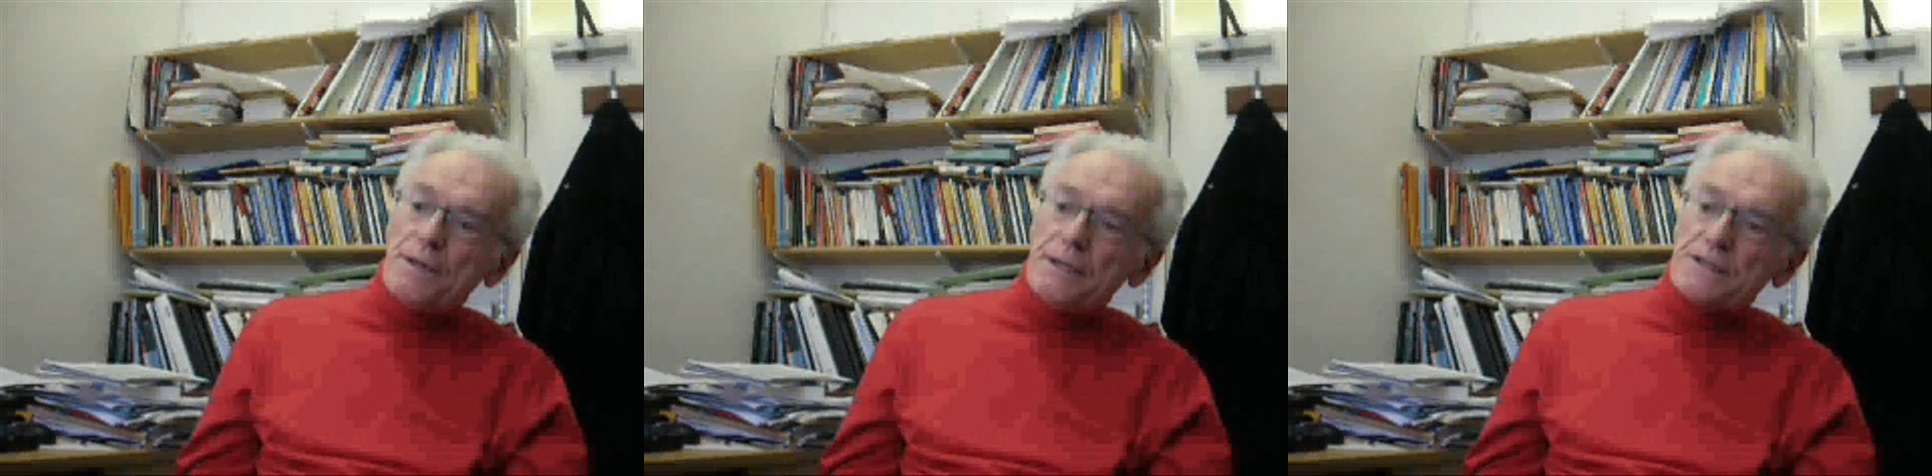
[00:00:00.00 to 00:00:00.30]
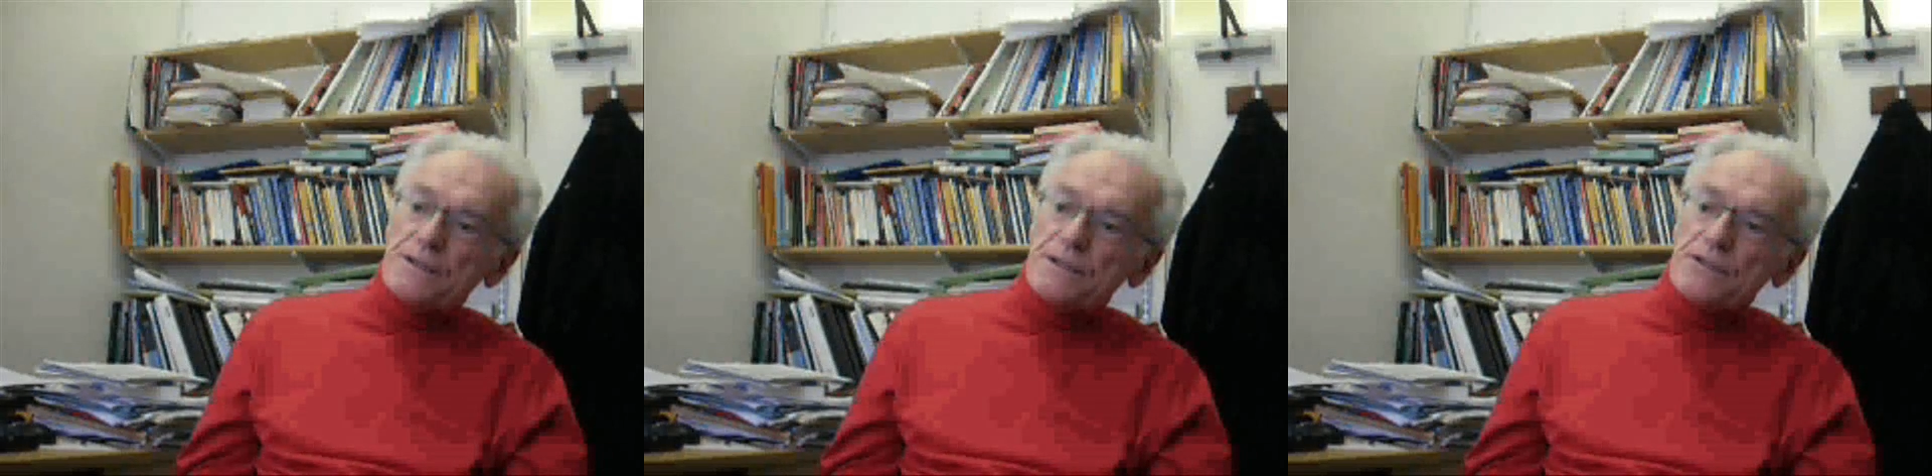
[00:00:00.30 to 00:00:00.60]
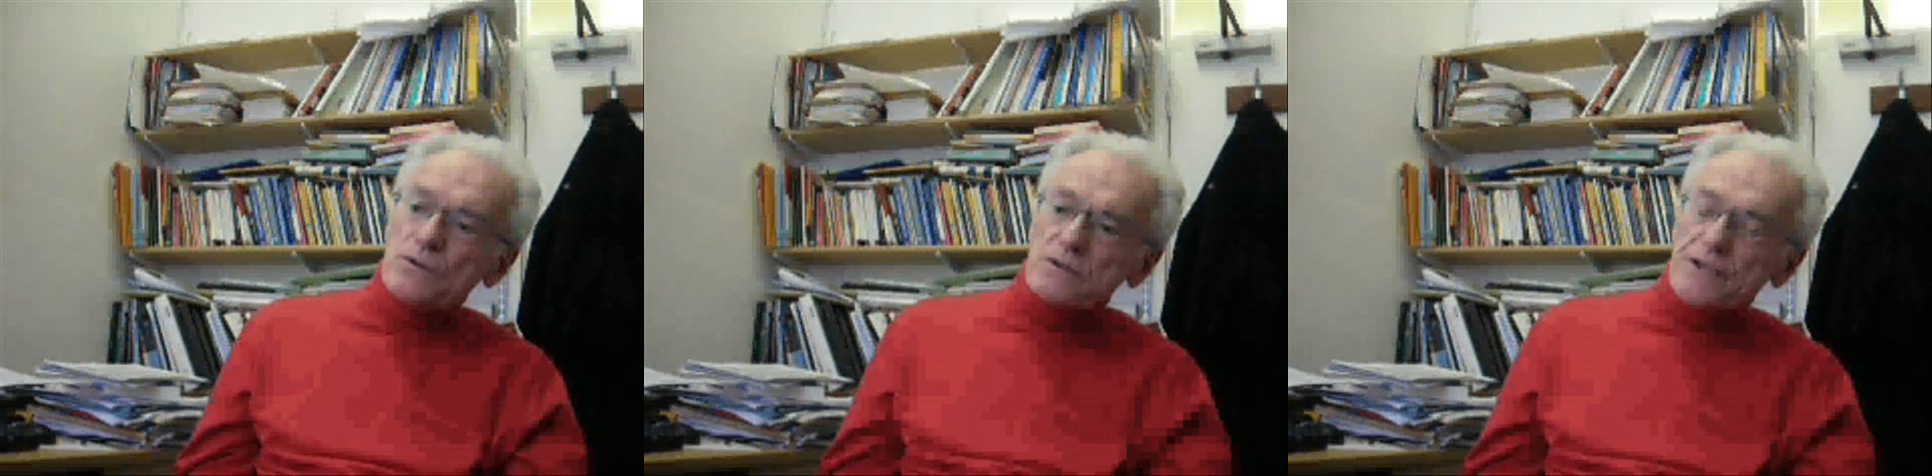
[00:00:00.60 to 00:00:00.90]

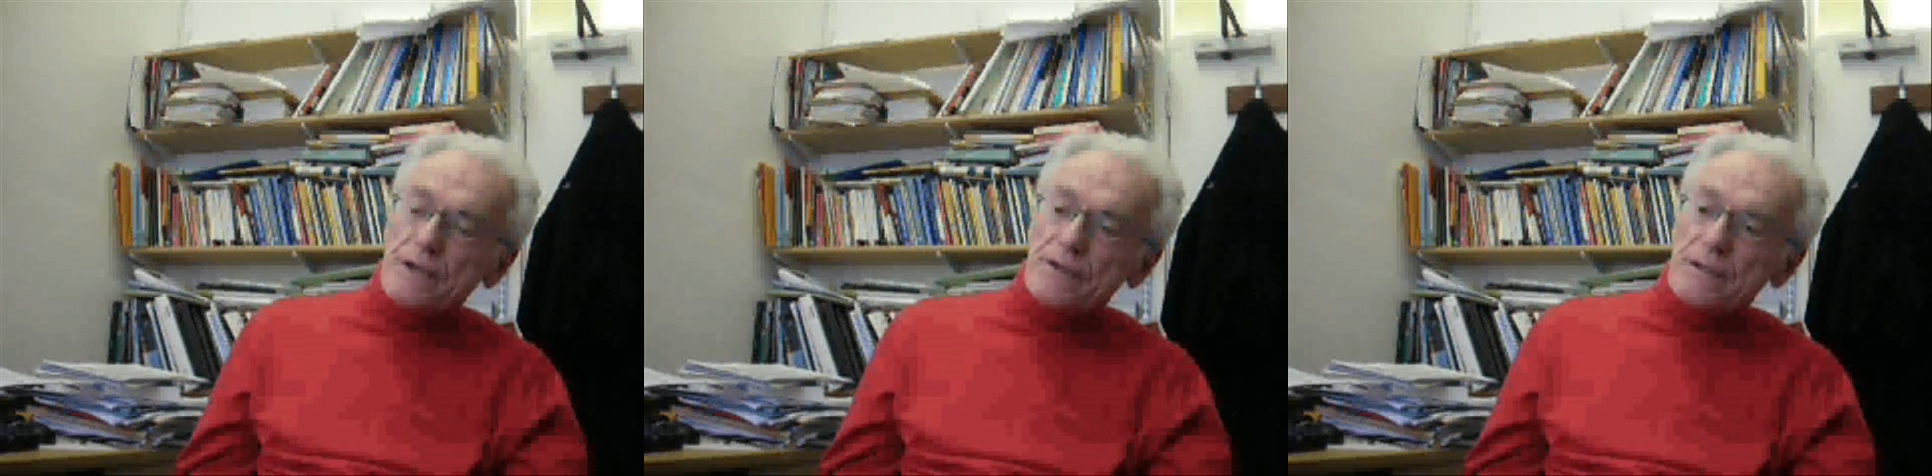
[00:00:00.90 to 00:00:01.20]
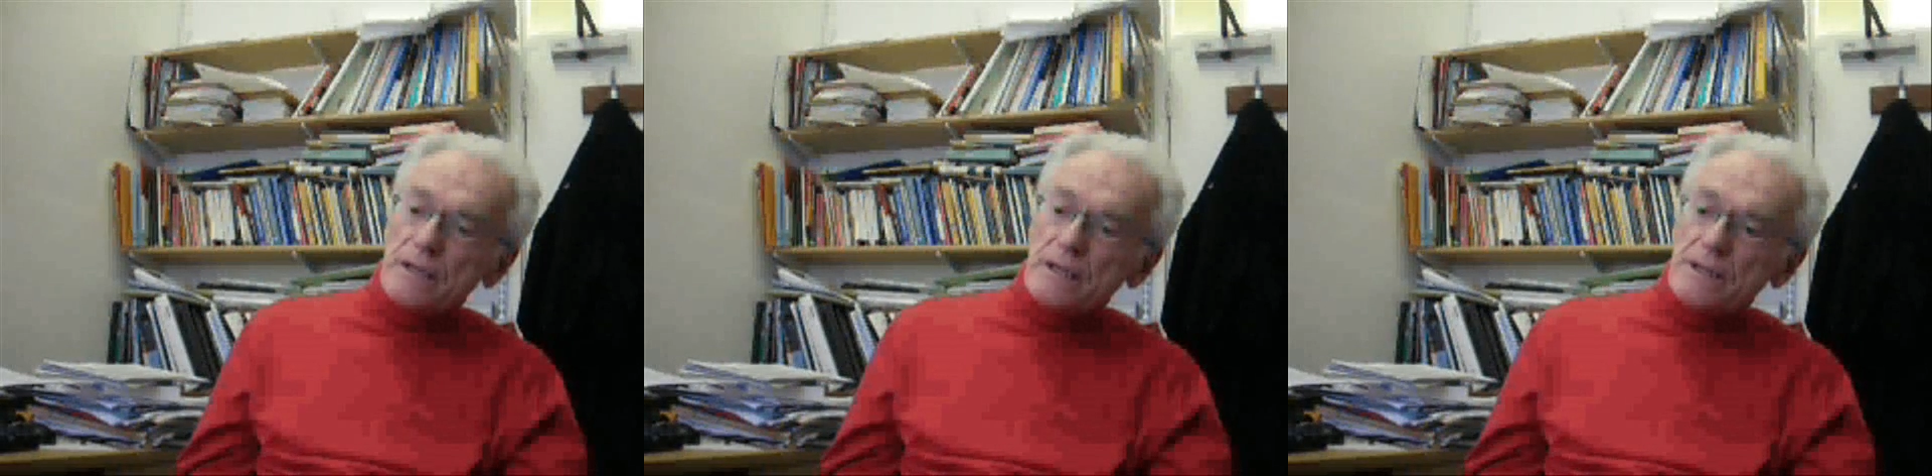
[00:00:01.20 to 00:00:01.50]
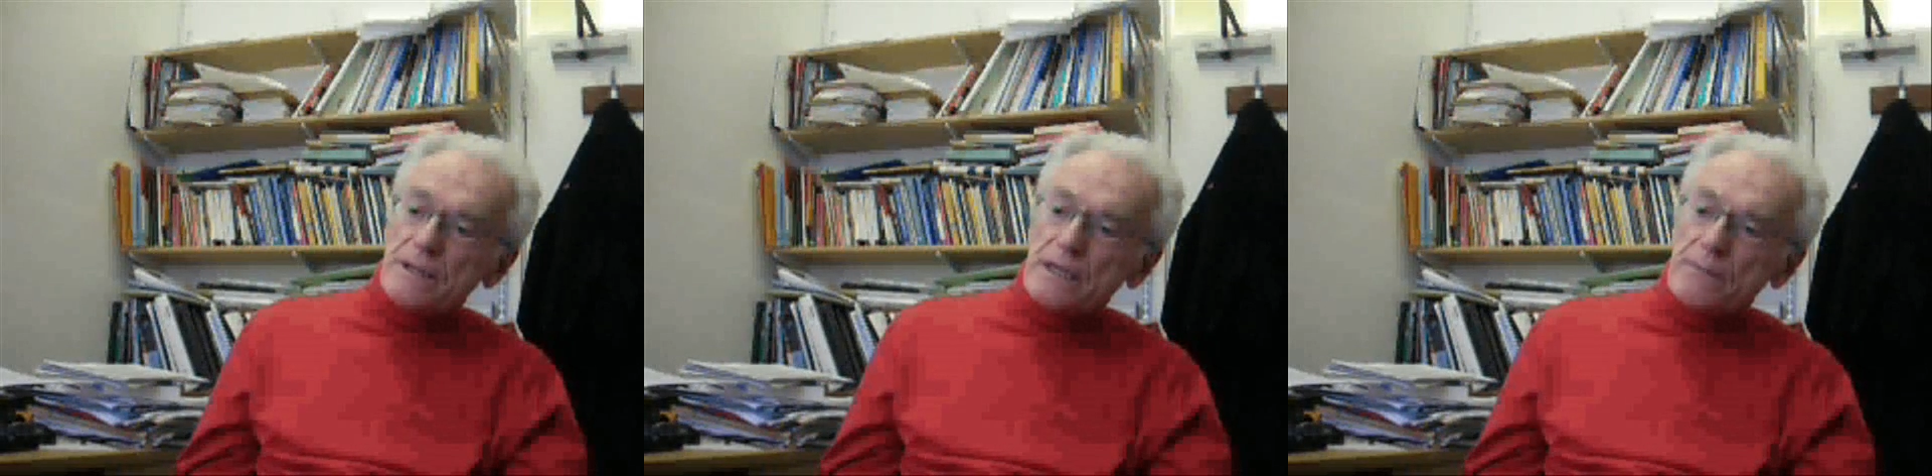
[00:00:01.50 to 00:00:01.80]
There's also
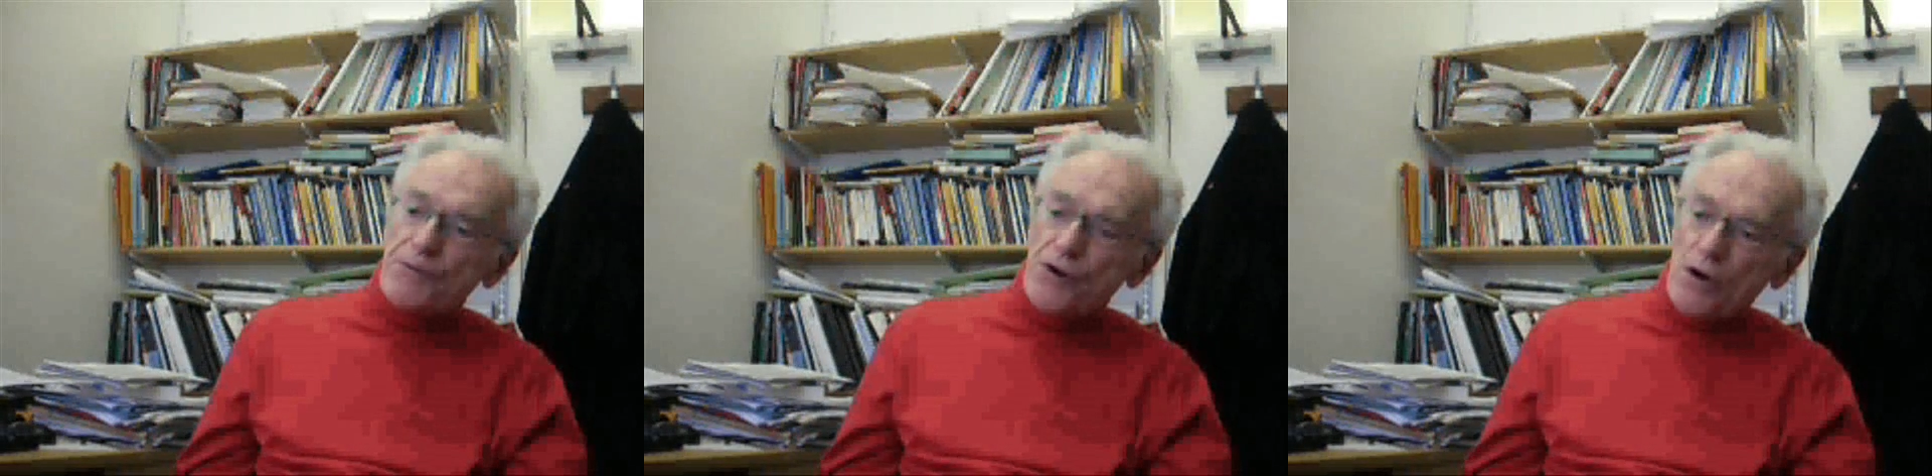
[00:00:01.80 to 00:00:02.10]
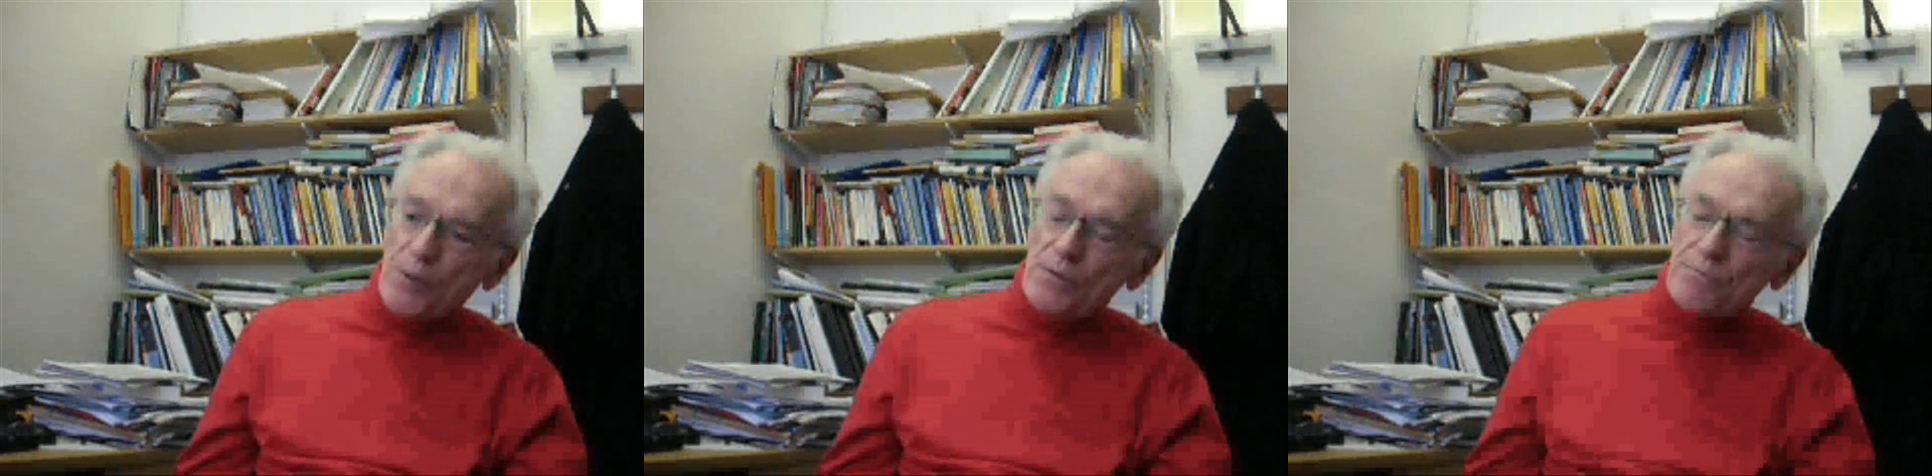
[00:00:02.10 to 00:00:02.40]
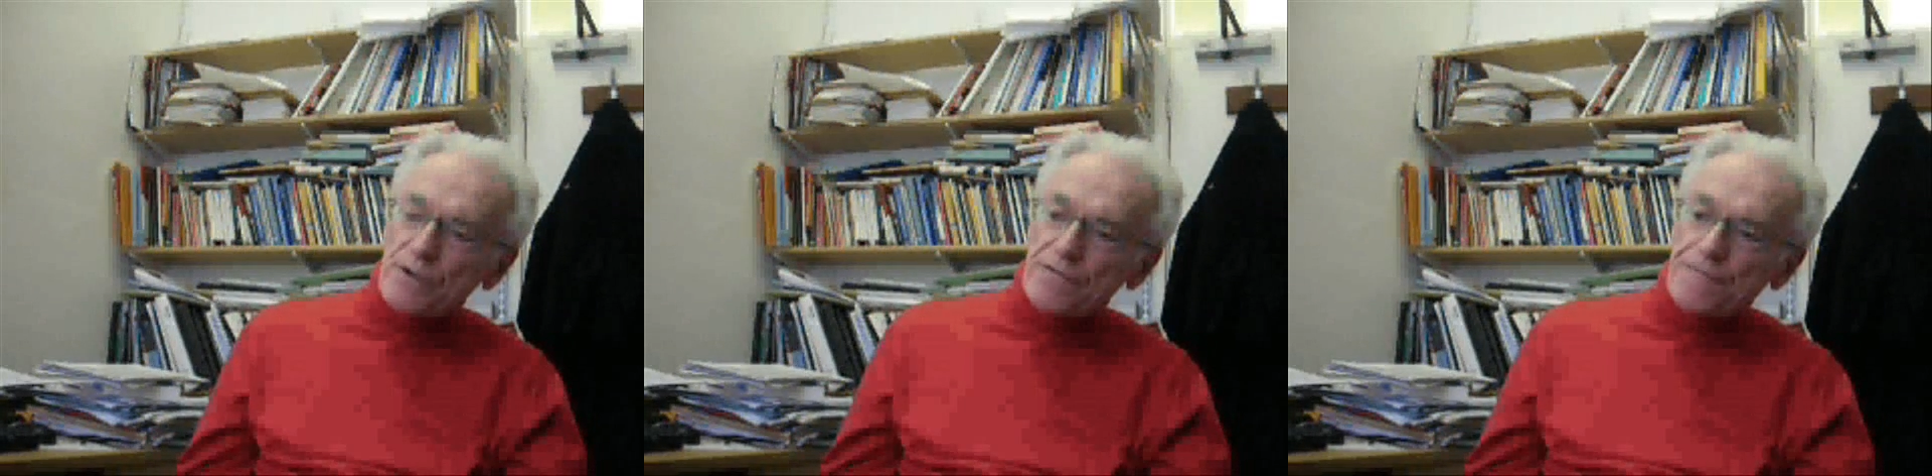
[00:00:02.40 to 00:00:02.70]
the
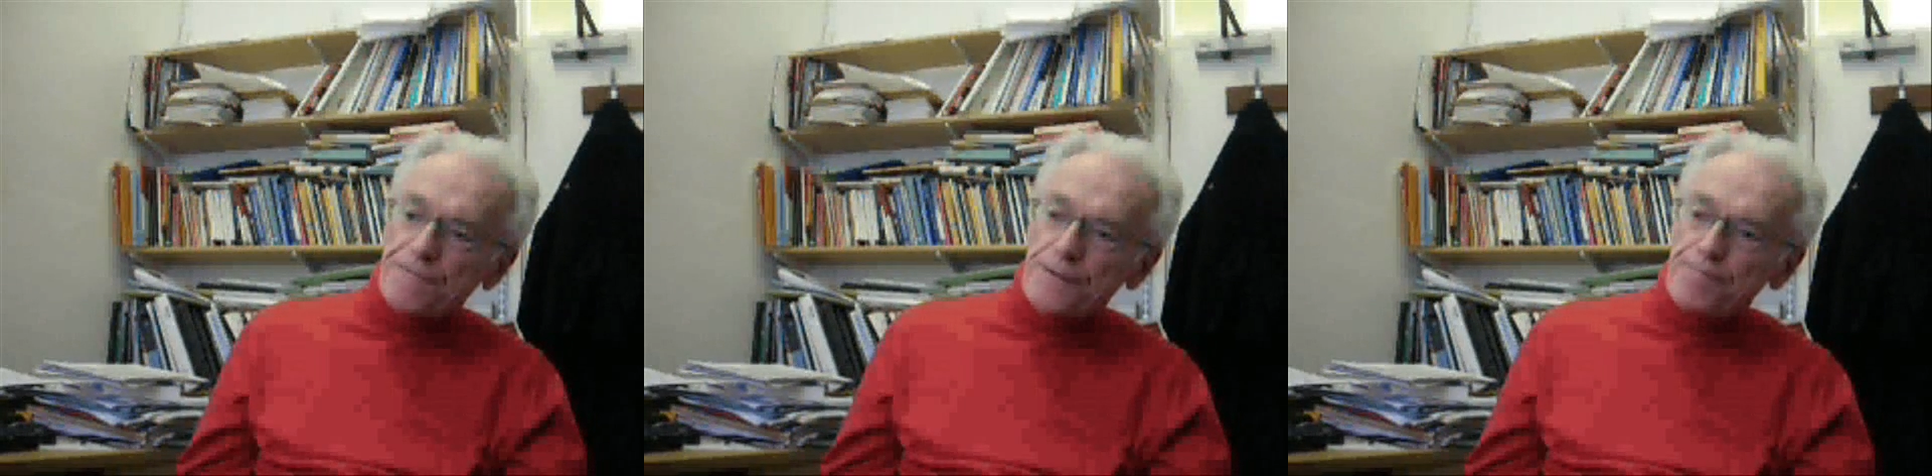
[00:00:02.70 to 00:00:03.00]
problem of